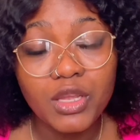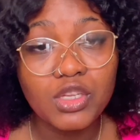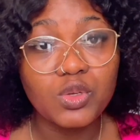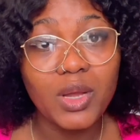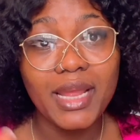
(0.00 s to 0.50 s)

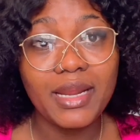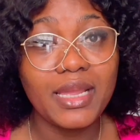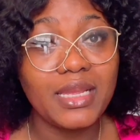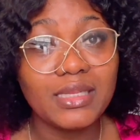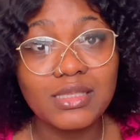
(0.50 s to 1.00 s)
So either
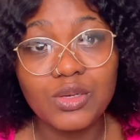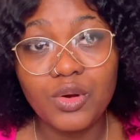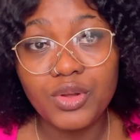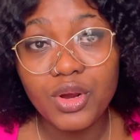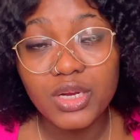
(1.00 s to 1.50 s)
it's your
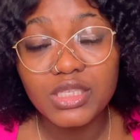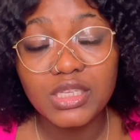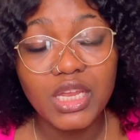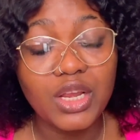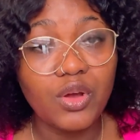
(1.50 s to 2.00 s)

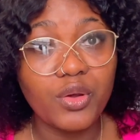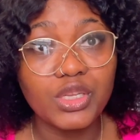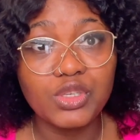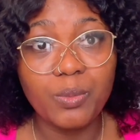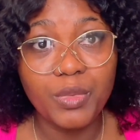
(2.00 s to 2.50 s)
nursing or
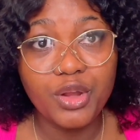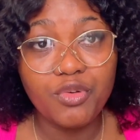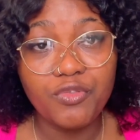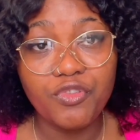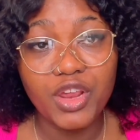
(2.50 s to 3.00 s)
it's your
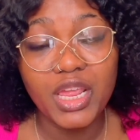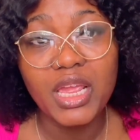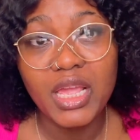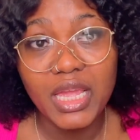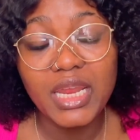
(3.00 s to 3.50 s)
midwifery,
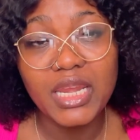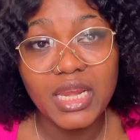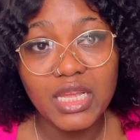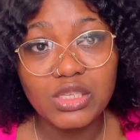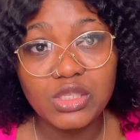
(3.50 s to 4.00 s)
it
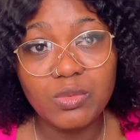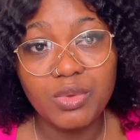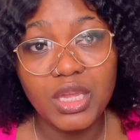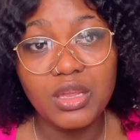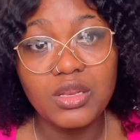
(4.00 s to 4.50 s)
needs to
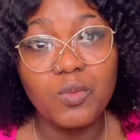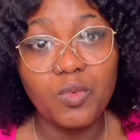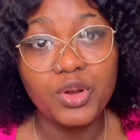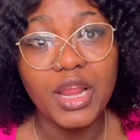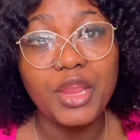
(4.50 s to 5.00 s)
be the
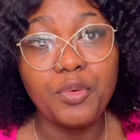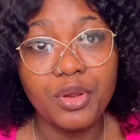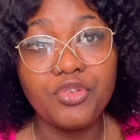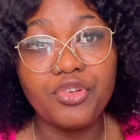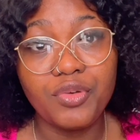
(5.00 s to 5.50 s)
one that you were
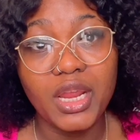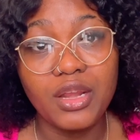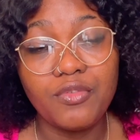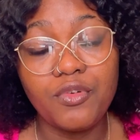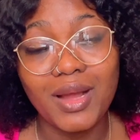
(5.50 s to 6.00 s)

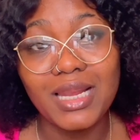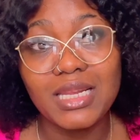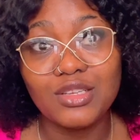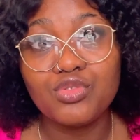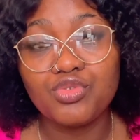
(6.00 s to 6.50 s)
trained for at
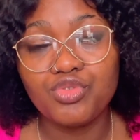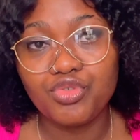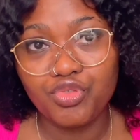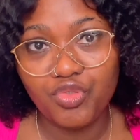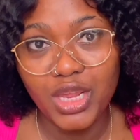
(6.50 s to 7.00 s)
least
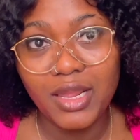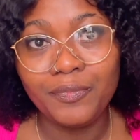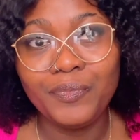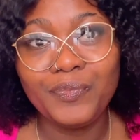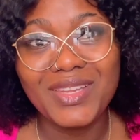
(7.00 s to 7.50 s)
3
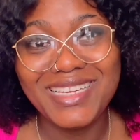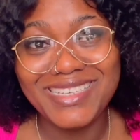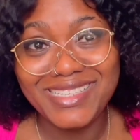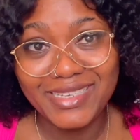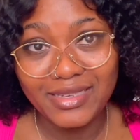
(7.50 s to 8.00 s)

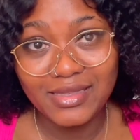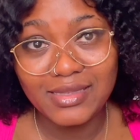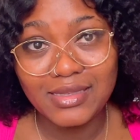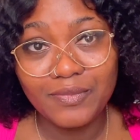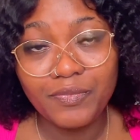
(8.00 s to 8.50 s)

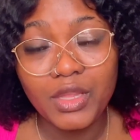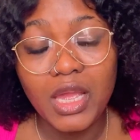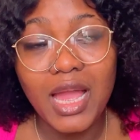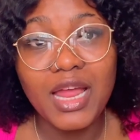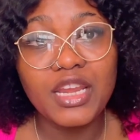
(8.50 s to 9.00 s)
years.
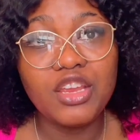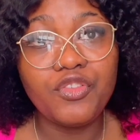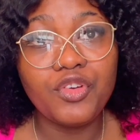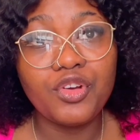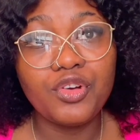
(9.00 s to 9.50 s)
And
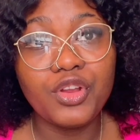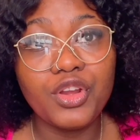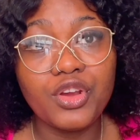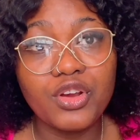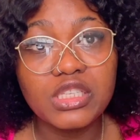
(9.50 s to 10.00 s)
if you're a
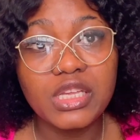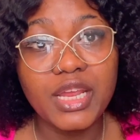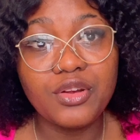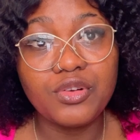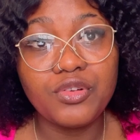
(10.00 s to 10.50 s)
nurse, I
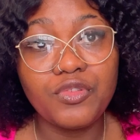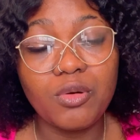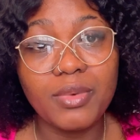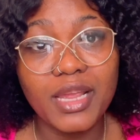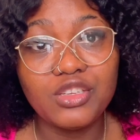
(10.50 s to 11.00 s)
know
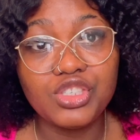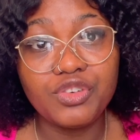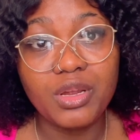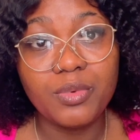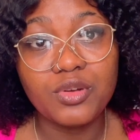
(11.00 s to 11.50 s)
from
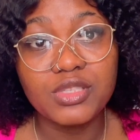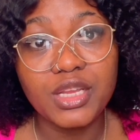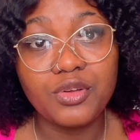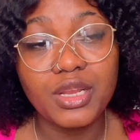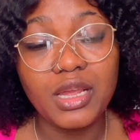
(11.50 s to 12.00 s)
Nigeria, because I
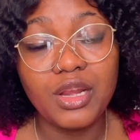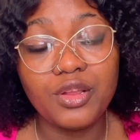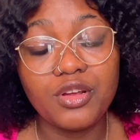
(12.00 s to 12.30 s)
know that